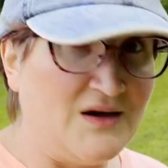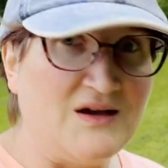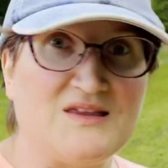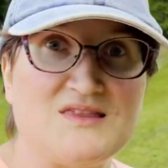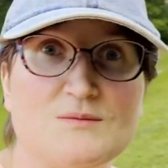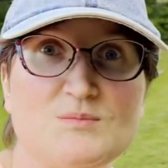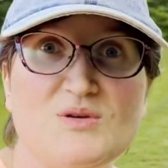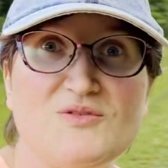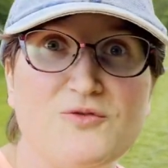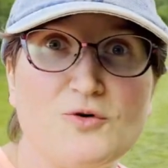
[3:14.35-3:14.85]

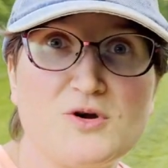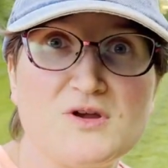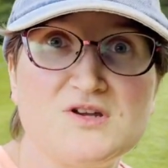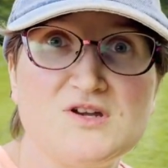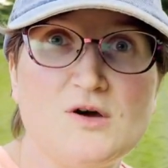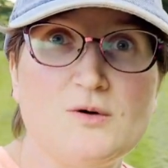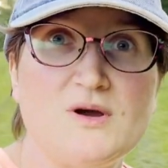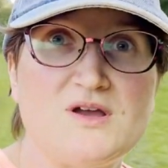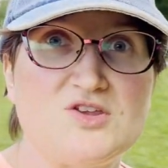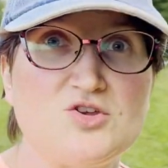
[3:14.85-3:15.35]
And then before you
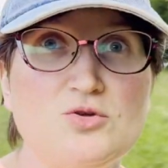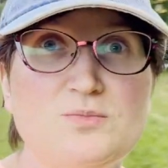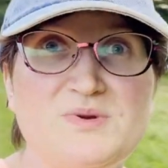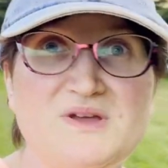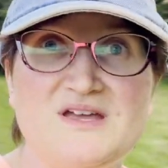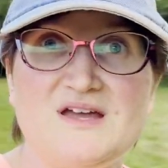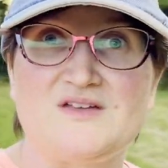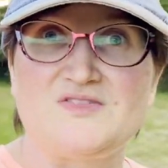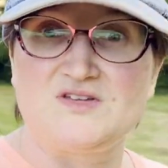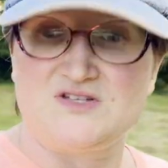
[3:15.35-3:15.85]
know it, you'll
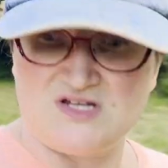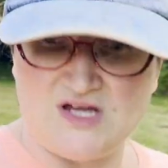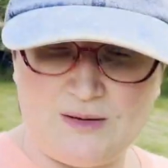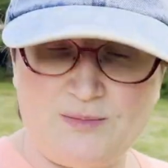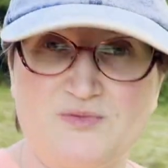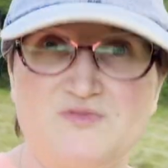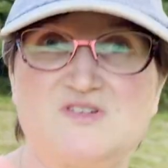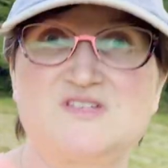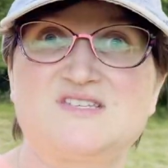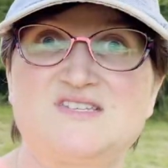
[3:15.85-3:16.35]
be at the
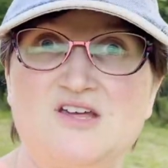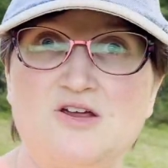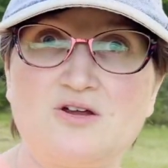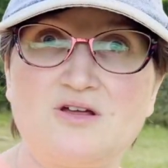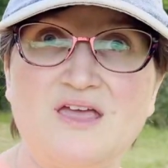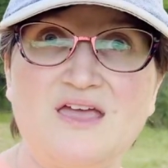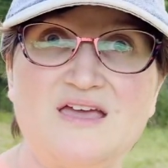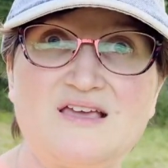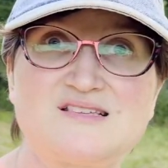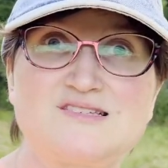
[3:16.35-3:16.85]
top of the
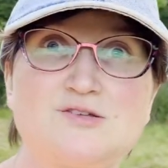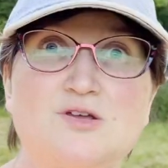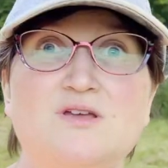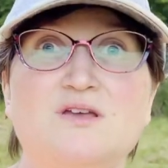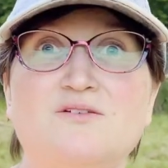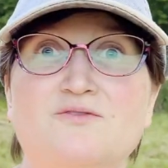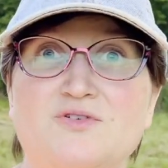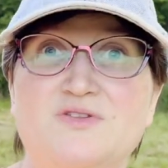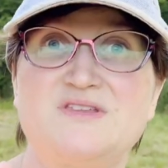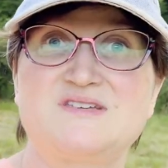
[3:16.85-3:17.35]
staircase
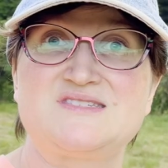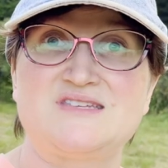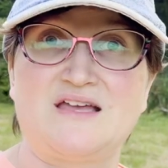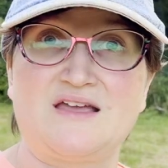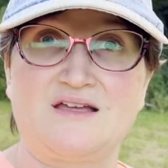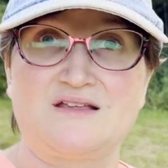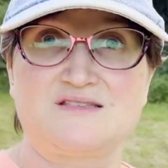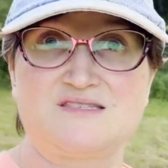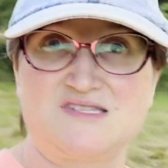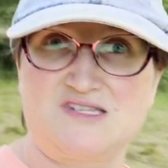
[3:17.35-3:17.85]
looking for the
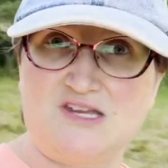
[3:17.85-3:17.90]
second